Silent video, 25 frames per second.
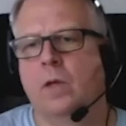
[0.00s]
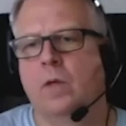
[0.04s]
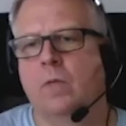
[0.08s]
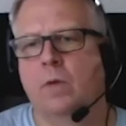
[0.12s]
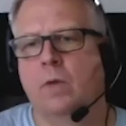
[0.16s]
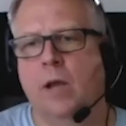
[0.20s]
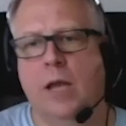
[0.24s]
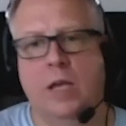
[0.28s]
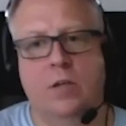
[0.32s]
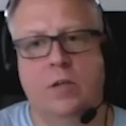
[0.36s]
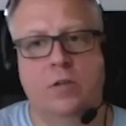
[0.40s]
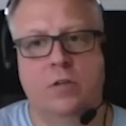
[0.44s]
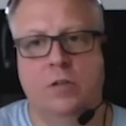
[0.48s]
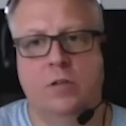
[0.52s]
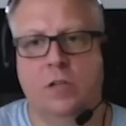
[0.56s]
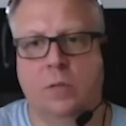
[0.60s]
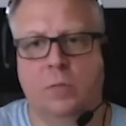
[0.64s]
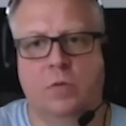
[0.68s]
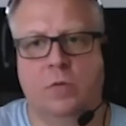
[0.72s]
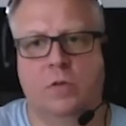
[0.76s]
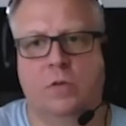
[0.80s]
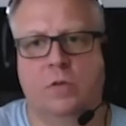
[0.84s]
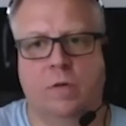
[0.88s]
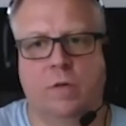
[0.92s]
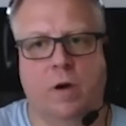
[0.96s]

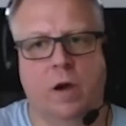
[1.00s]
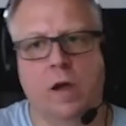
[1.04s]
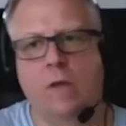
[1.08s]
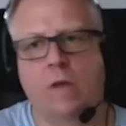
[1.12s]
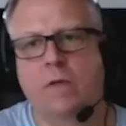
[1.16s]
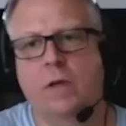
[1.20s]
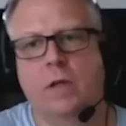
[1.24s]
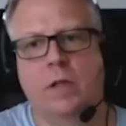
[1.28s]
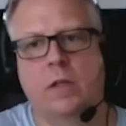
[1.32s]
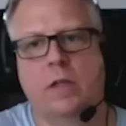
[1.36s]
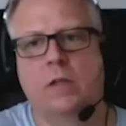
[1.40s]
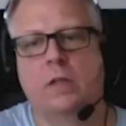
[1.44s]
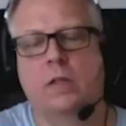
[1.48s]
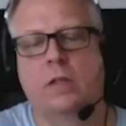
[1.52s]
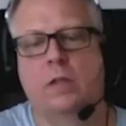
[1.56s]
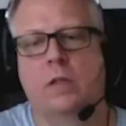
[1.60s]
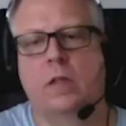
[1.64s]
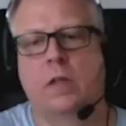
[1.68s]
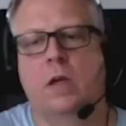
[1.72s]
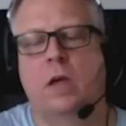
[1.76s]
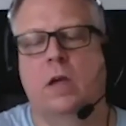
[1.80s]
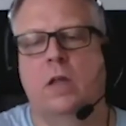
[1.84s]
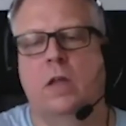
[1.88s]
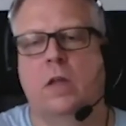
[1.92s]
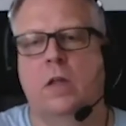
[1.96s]
relationships surviving
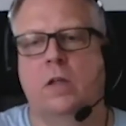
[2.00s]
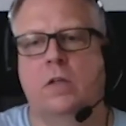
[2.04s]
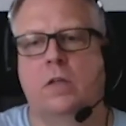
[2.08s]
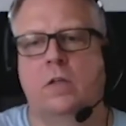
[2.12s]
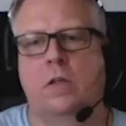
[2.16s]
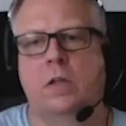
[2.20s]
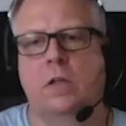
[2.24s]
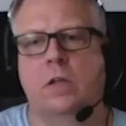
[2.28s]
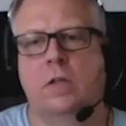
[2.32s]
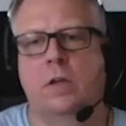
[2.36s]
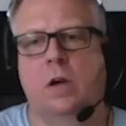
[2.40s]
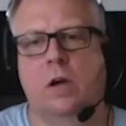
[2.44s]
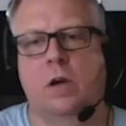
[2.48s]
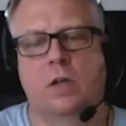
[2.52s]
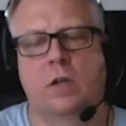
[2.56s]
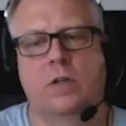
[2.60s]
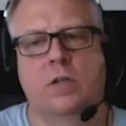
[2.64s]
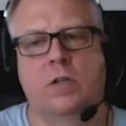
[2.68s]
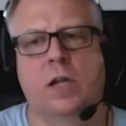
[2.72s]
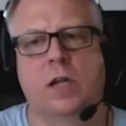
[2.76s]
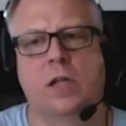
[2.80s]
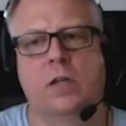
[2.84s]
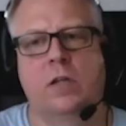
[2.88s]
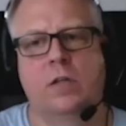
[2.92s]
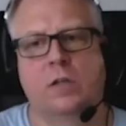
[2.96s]
this kind of
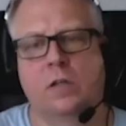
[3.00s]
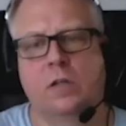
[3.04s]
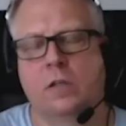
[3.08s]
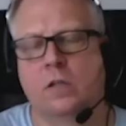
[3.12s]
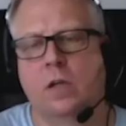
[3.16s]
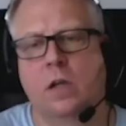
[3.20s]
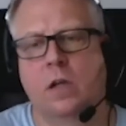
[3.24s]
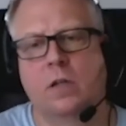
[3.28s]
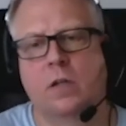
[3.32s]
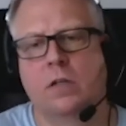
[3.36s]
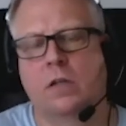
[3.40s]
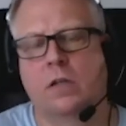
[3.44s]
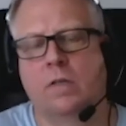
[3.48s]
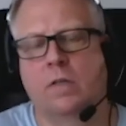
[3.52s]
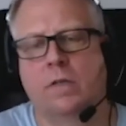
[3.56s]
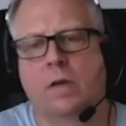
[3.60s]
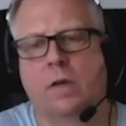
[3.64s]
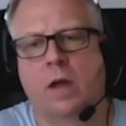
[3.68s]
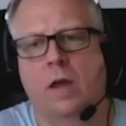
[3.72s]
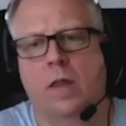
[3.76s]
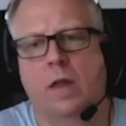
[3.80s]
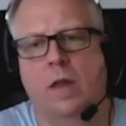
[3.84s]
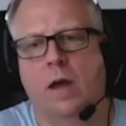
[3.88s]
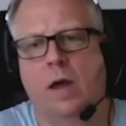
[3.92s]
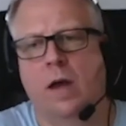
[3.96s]
challenge and stuff
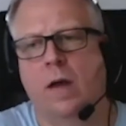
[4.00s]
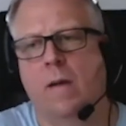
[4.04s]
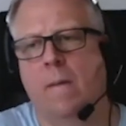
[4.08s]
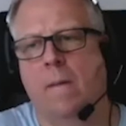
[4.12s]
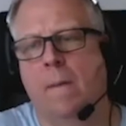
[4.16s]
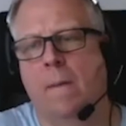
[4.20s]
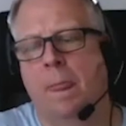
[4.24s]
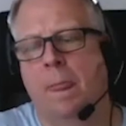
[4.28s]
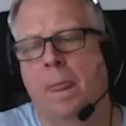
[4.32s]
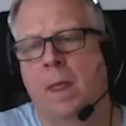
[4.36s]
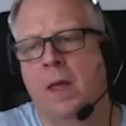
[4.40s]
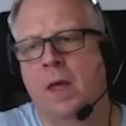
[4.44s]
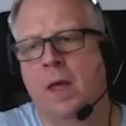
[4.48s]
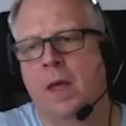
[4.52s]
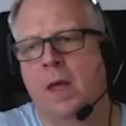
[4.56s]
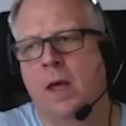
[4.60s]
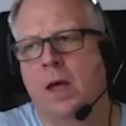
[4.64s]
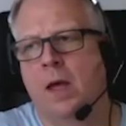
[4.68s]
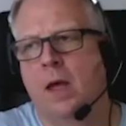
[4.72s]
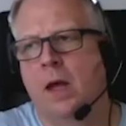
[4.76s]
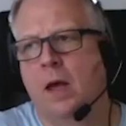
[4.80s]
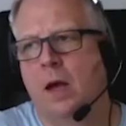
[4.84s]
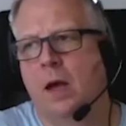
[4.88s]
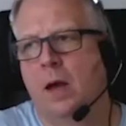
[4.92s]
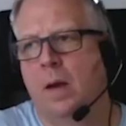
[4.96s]
like
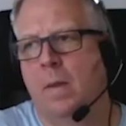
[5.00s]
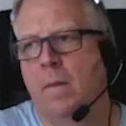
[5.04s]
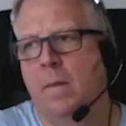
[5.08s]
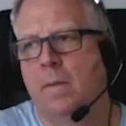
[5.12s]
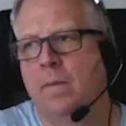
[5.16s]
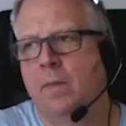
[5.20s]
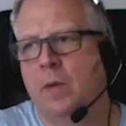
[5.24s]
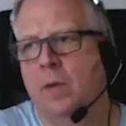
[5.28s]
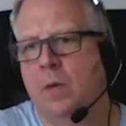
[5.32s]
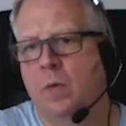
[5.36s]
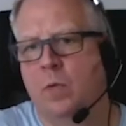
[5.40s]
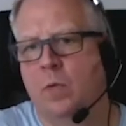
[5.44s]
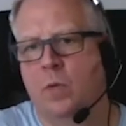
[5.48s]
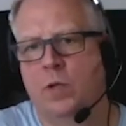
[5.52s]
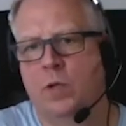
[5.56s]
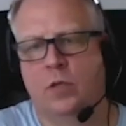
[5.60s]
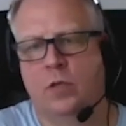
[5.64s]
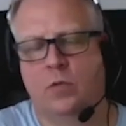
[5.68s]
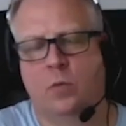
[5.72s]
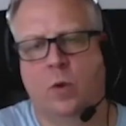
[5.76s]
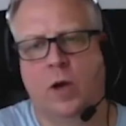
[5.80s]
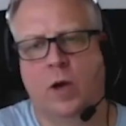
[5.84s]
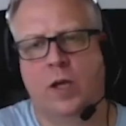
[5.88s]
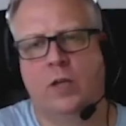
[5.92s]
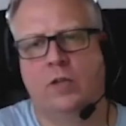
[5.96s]
that. Which
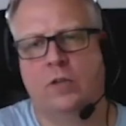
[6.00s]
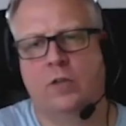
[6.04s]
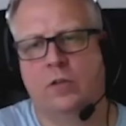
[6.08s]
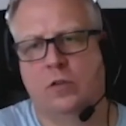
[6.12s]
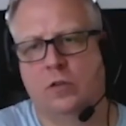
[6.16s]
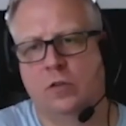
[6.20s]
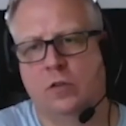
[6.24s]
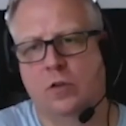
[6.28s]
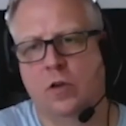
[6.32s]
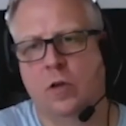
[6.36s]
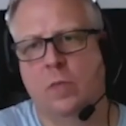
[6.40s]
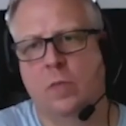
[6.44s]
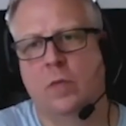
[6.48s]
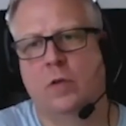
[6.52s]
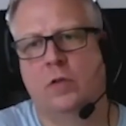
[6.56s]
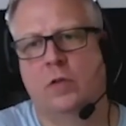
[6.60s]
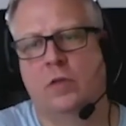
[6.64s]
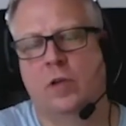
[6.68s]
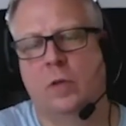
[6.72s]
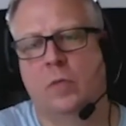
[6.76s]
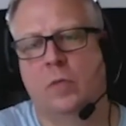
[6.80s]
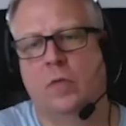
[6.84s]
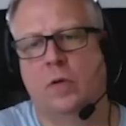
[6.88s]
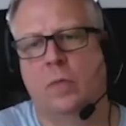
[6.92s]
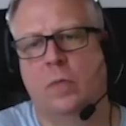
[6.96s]
is why it's super,
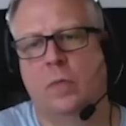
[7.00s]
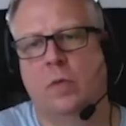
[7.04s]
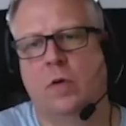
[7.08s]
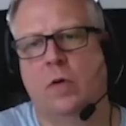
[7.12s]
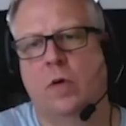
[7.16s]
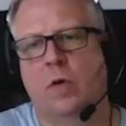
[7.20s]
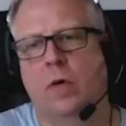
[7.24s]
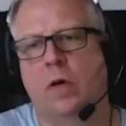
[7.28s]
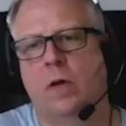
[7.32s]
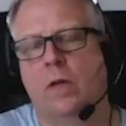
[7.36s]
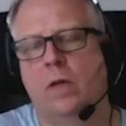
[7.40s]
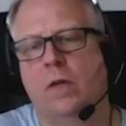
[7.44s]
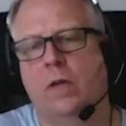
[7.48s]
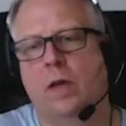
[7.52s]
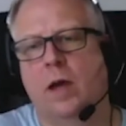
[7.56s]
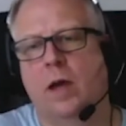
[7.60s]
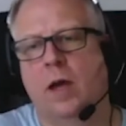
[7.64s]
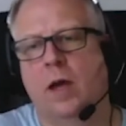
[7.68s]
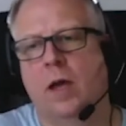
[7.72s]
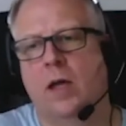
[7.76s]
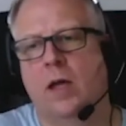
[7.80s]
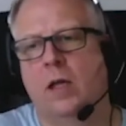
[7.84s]
super important that